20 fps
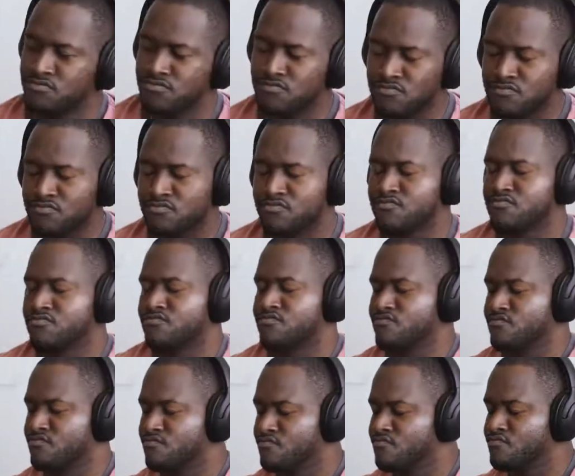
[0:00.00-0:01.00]
Compared to the
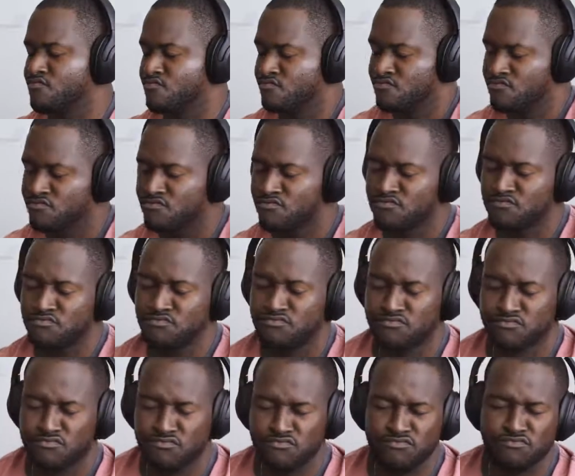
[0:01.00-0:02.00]
Mark IIIs, the Mark
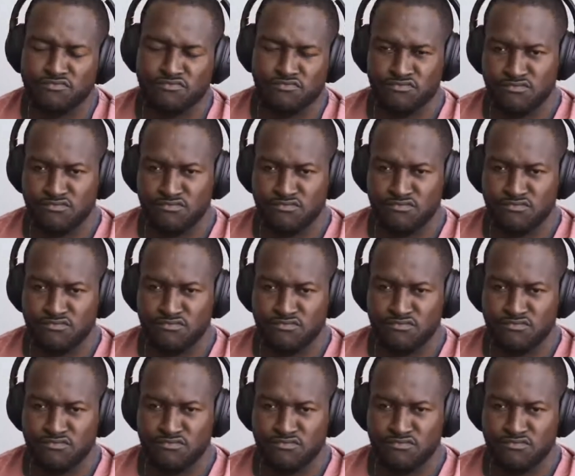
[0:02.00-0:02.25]
IIIs